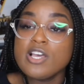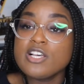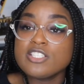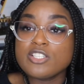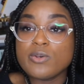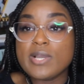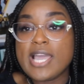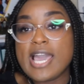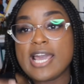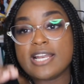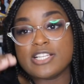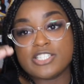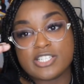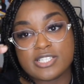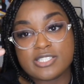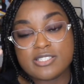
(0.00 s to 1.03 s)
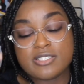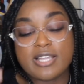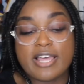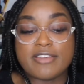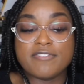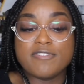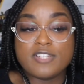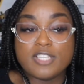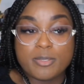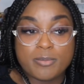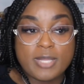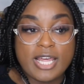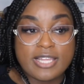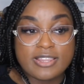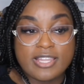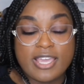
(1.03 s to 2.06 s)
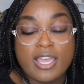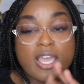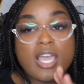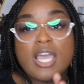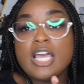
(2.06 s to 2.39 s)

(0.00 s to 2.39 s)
So it kind of just like flipped like that.